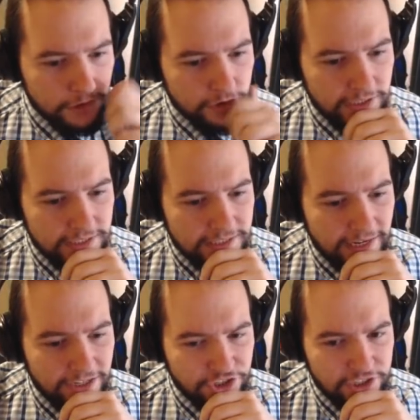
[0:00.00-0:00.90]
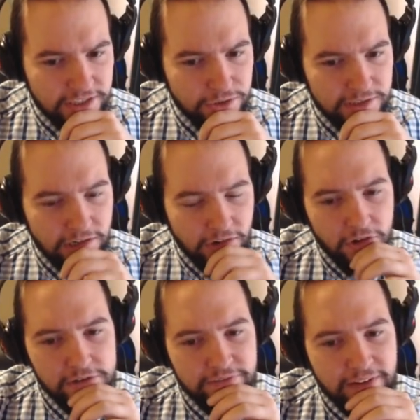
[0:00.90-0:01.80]
Just trying to stay ahead. She's losing a
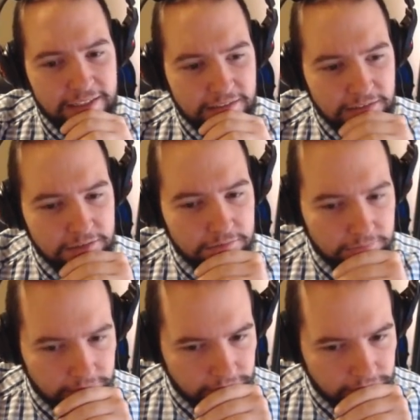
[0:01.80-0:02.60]
lot of value.